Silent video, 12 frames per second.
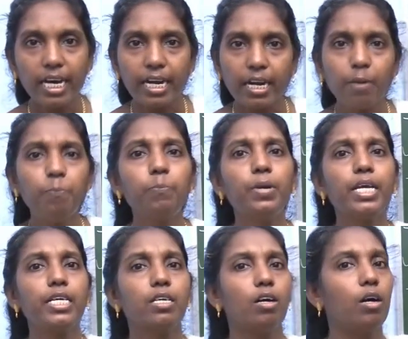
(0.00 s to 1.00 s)

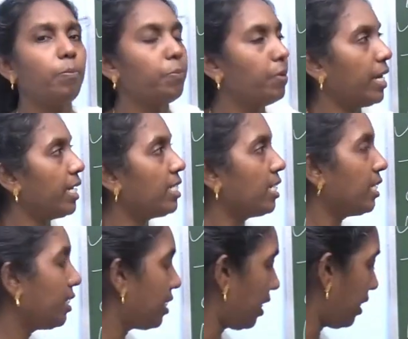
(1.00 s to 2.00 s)
replica
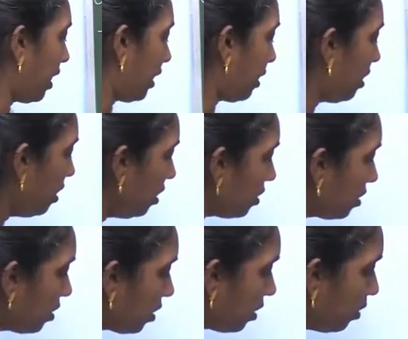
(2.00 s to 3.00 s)
plating technique.
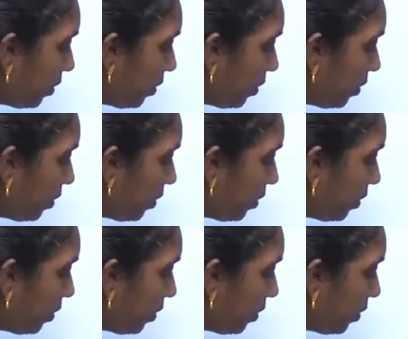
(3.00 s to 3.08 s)
Third